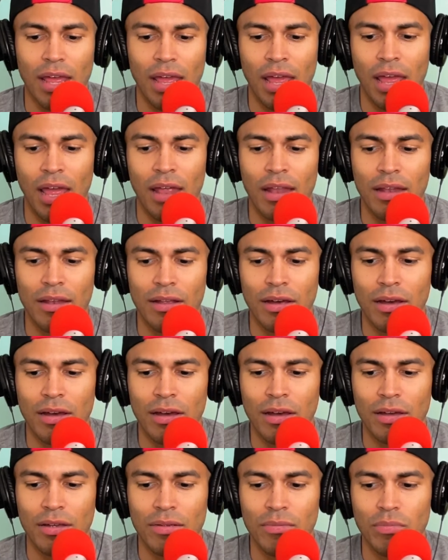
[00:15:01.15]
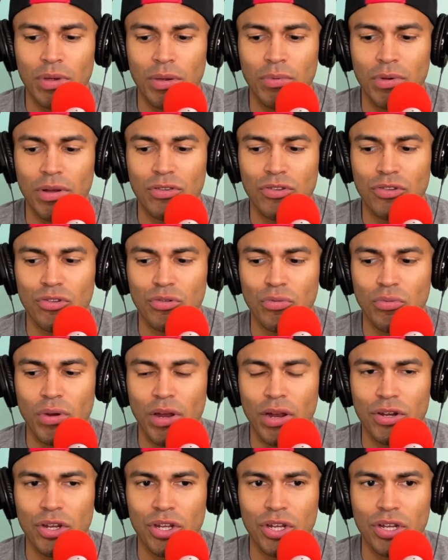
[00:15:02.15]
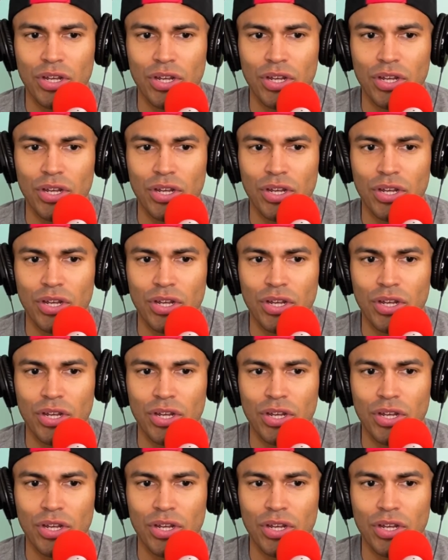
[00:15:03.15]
and we went to where